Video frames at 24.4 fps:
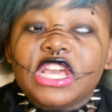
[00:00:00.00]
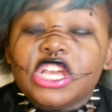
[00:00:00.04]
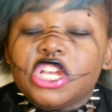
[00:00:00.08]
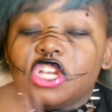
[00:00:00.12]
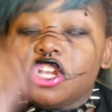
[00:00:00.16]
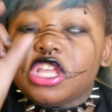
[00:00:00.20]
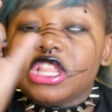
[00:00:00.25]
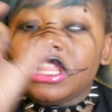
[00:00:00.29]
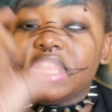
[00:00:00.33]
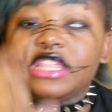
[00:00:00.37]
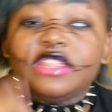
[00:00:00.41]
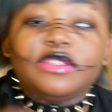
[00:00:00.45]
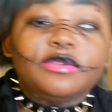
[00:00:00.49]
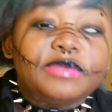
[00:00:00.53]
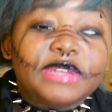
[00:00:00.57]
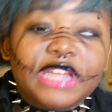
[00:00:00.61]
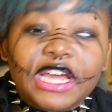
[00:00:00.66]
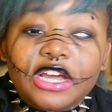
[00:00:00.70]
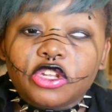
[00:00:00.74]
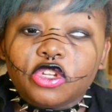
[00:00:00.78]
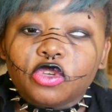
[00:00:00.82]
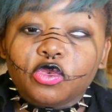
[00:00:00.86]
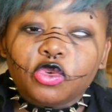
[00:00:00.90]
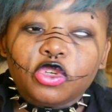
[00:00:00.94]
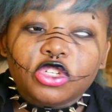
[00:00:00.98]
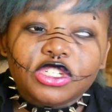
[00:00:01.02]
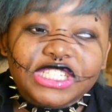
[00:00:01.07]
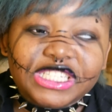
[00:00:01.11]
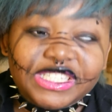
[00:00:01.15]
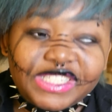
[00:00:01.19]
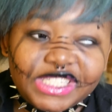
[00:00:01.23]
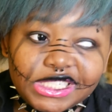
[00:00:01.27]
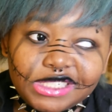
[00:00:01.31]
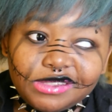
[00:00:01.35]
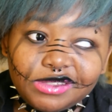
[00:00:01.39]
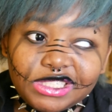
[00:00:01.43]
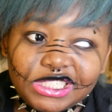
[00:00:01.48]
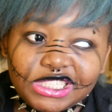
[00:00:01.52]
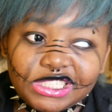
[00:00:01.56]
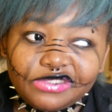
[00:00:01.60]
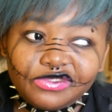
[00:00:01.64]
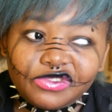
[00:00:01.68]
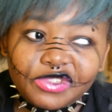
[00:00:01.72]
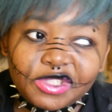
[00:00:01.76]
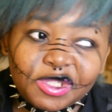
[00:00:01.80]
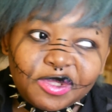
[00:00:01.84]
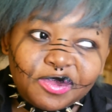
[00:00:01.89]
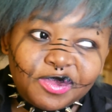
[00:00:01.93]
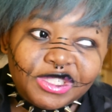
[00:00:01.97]
leave them down the rules. If they don't have
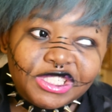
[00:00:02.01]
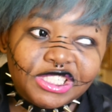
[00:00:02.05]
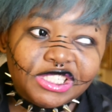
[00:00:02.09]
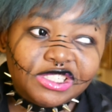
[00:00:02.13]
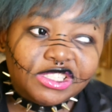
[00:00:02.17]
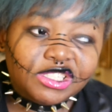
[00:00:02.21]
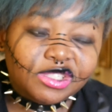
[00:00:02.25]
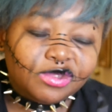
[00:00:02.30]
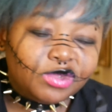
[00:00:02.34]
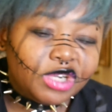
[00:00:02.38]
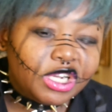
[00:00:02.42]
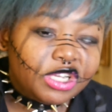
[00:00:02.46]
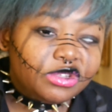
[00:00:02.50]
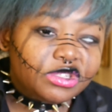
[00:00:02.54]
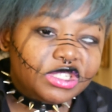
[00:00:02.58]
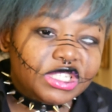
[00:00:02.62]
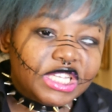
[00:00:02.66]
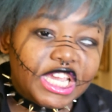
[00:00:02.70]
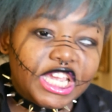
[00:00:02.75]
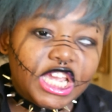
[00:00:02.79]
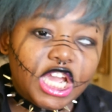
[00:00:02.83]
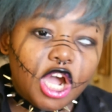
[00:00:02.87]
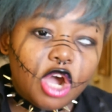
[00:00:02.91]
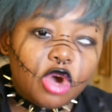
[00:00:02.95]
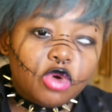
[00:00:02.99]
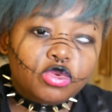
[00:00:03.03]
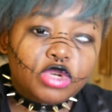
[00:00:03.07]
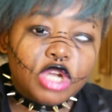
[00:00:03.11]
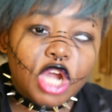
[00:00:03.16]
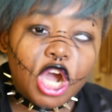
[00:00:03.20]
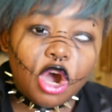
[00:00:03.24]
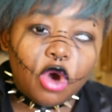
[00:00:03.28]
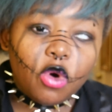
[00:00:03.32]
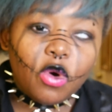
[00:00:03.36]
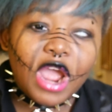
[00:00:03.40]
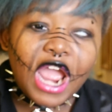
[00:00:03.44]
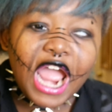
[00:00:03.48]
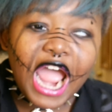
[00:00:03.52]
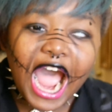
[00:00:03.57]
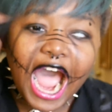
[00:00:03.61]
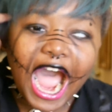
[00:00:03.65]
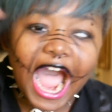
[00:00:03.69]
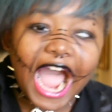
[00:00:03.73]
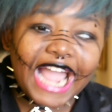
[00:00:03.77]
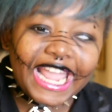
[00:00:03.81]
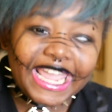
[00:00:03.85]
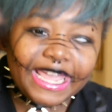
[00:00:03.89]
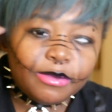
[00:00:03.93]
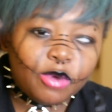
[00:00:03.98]
free will, then why you say, oh no,
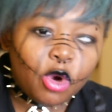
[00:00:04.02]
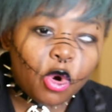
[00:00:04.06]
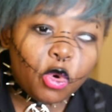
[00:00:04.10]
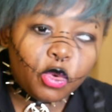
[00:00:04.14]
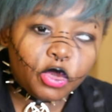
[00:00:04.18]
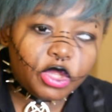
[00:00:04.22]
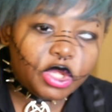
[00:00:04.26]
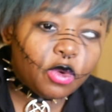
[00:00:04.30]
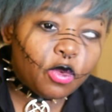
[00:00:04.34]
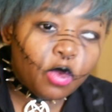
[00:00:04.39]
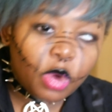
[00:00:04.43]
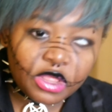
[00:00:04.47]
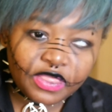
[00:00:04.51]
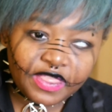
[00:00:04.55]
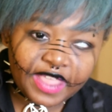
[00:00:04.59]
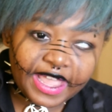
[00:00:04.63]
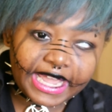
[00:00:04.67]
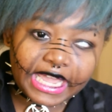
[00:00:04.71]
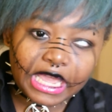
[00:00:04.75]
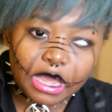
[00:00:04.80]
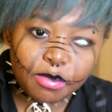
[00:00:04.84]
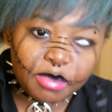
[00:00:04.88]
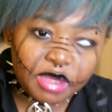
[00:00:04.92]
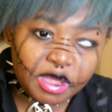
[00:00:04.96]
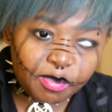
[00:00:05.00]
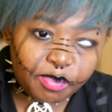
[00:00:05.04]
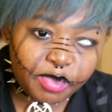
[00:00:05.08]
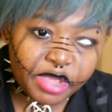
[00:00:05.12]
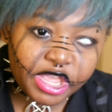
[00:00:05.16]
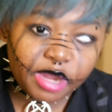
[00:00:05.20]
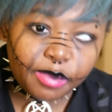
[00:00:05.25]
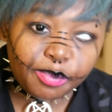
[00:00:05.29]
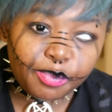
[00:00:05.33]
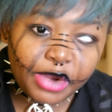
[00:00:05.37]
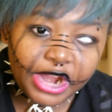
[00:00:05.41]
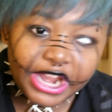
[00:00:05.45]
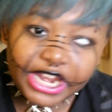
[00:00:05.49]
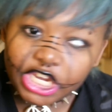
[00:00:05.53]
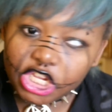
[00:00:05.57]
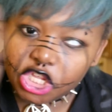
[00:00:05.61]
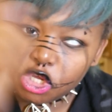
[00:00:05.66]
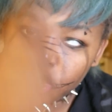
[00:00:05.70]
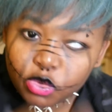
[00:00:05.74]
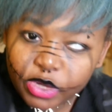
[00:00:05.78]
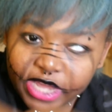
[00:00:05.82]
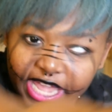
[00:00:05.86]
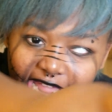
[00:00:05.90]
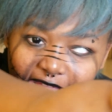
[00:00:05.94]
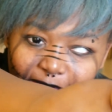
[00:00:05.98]
I am only one that can be big brain.
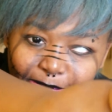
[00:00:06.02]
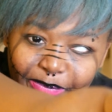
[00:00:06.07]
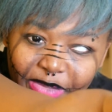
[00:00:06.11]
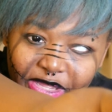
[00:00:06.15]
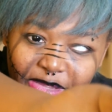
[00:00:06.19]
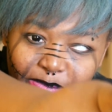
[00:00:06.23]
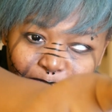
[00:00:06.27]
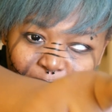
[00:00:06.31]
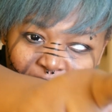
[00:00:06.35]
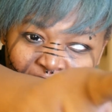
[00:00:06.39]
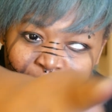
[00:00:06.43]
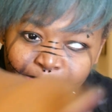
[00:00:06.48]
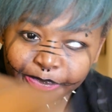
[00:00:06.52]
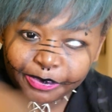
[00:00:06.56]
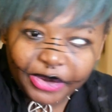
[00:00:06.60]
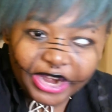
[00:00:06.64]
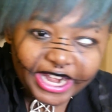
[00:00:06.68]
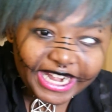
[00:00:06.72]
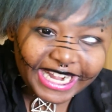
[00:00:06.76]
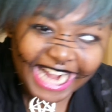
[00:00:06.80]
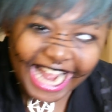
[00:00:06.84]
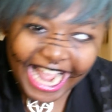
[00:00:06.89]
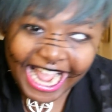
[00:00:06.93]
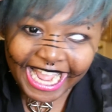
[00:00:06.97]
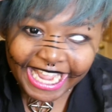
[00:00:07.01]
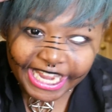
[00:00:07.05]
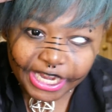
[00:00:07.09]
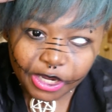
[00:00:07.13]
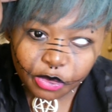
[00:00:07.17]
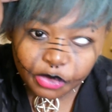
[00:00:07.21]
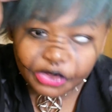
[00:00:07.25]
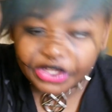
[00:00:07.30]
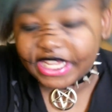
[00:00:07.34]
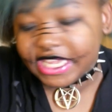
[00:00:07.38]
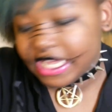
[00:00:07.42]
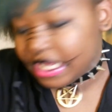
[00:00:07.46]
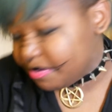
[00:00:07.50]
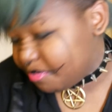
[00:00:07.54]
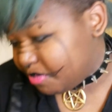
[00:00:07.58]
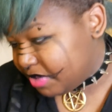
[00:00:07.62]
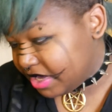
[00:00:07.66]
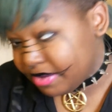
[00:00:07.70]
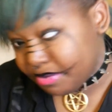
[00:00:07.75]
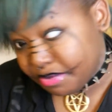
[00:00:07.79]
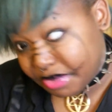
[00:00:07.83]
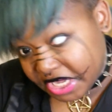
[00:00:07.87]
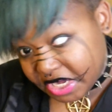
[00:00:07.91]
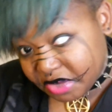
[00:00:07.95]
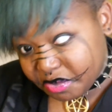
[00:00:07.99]
You can't be big brain. I only can
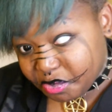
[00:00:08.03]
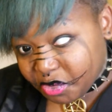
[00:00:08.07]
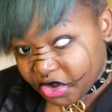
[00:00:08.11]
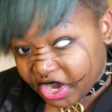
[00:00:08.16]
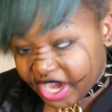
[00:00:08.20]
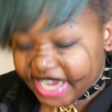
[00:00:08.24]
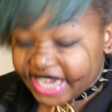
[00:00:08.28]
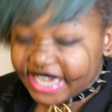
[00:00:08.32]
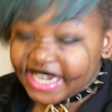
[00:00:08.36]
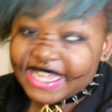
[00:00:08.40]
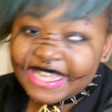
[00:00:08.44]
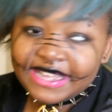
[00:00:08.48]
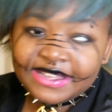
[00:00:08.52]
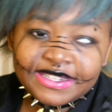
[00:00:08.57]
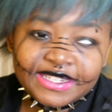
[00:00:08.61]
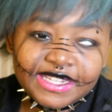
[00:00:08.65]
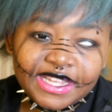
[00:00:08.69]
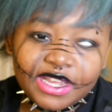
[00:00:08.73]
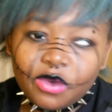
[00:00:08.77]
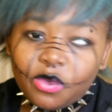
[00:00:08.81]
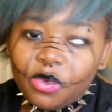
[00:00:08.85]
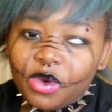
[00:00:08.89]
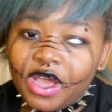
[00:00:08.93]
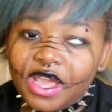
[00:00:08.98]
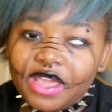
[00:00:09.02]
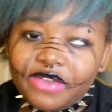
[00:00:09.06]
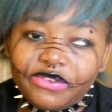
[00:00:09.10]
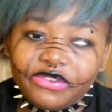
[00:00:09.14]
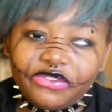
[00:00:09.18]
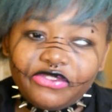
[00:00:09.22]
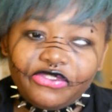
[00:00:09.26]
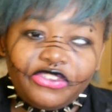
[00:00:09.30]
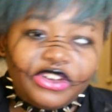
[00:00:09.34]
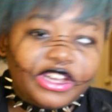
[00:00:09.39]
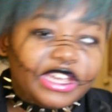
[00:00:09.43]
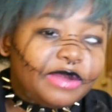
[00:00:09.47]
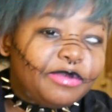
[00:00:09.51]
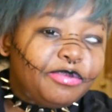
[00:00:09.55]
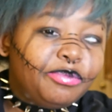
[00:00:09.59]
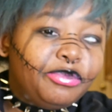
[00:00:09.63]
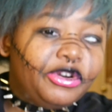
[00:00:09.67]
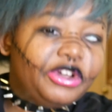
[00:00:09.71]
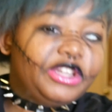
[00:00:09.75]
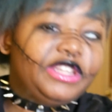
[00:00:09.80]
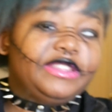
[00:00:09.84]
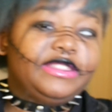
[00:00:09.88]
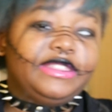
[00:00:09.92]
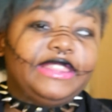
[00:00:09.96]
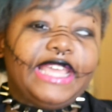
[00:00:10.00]
be big brain. It's like, why even fucking
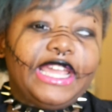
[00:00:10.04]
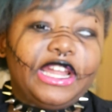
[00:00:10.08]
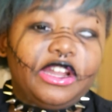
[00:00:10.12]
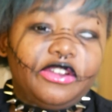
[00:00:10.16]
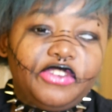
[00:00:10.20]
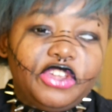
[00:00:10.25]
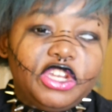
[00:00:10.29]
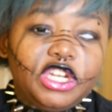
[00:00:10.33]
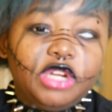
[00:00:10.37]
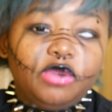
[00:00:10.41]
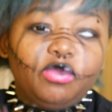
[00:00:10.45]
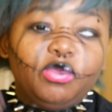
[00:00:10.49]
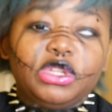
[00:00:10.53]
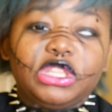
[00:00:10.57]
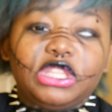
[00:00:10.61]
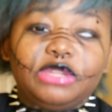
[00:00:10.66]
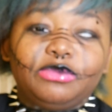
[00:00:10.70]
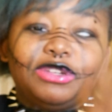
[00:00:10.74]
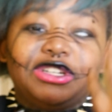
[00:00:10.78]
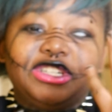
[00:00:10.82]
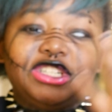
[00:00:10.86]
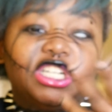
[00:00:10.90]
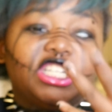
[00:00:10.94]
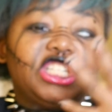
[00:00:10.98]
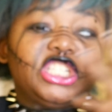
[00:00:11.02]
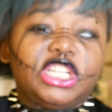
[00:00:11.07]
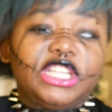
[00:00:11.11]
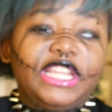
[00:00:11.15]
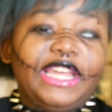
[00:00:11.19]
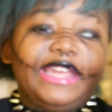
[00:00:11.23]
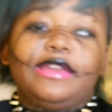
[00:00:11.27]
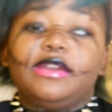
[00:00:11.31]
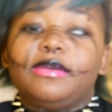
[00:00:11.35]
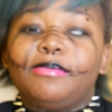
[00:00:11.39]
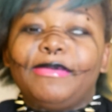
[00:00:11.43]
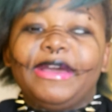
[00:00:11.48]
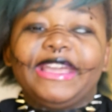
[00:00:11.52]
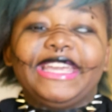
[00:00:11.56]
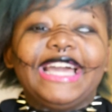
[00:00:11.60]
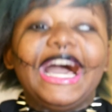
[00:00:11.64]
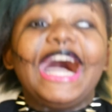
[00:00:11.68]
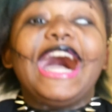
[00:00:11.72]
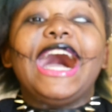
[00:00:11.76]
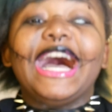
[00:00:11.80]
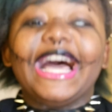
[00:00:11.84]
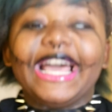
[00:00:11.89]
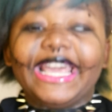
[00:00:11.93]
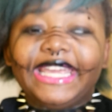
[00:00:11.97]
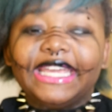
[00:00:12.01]
put it there if you don't want them to touch it? Like, my
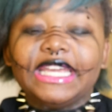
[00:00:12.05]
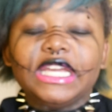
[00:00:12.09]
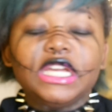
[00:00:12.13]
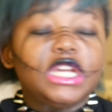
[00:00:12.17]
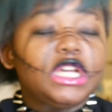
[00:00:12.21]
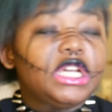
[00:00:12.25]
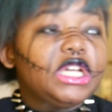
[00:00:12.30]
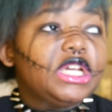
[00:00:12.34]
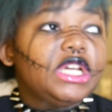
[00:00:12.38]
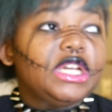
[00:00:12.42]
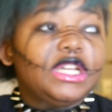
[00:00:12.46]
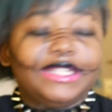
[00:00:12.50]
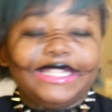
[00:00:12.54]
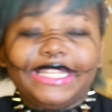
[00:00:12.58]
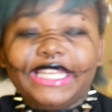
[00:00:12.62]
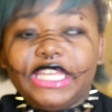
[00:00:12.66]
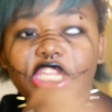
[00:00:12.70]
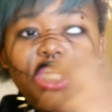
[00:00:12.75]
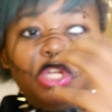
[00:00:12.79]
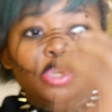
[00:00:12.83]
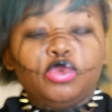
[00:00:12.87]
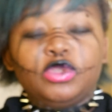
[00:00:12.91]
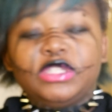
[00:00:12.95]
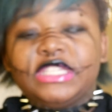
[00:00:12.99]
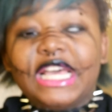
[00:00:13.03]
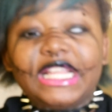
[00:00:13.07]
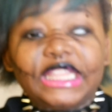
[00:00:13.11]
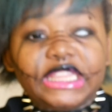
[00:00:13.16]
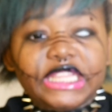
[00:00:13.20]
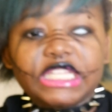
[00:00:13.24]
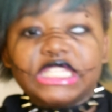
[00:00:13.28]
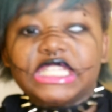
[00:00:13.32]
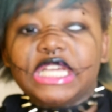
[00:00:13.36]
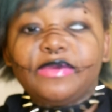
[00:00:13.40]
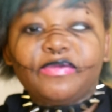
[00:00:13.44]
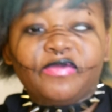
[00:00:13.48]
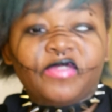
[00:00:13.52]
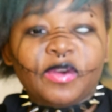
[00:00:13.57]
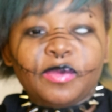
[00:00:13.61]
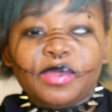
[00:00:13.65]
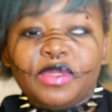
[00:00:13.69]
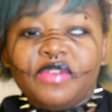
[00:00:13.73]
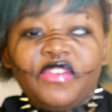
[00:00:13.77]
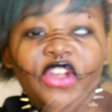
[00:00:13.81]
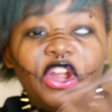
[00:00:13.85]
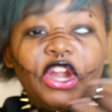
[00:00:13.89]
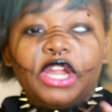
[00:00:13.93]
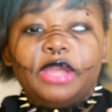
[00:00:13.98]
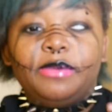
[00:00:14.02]
guy, like, you set this up from the
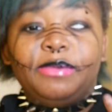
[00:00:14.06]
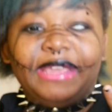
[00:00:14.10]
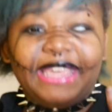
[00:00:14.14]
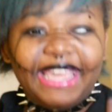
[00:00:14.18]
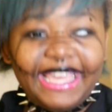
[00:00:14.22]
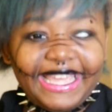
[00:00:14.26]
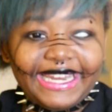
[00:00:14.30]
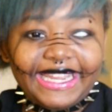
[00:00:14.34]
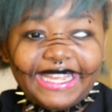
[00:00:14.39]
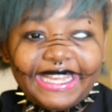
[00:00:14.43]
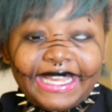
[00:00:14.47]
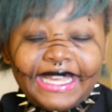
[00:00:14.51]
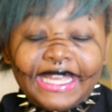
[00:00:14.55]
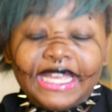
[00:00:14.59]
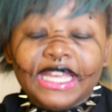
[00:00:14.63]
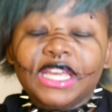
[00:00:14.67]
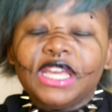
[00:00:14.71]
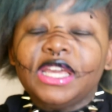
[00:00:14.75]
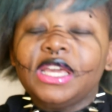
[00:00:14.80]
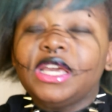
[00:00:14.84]
very beginning.